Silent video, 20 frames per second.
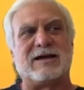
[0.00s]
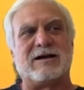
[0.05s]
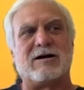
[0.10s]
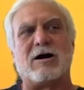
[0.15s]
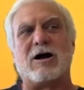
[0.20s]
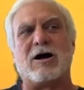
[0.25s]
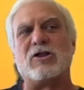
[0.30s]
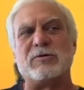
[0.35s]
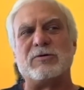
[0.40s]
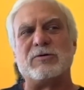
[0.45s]

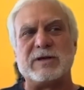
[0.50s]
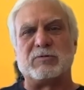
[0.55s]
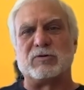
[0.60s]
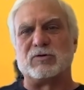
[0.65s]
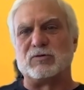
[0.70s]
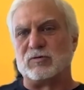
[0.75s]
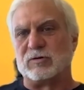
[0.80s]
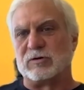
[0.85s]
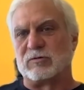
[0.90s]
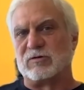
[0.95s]
all the people
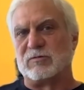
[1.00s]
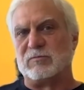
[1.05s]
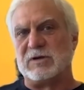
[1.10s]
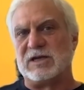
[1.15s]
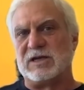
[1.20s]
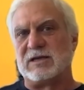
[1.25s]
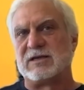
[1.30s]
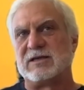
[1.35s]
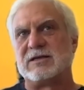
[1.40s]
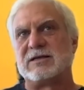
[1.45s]
who work with
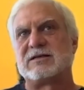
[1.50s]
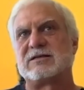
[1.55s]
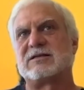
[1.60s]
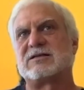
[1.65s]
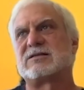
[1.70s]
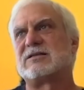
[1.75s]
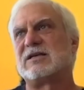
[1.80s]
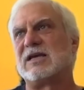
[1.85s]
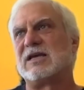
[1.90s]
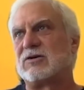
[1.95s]
me, to
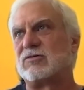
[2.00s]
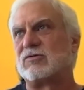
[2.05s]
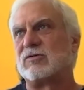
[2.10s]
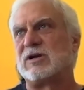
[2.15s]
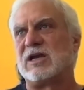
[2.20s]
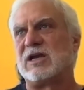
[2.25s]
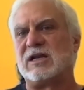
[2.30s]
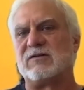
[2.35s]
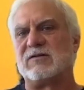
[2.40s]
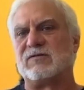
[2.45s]
stay
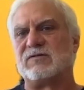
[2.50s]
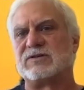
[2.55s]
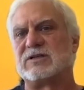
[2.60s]
creative,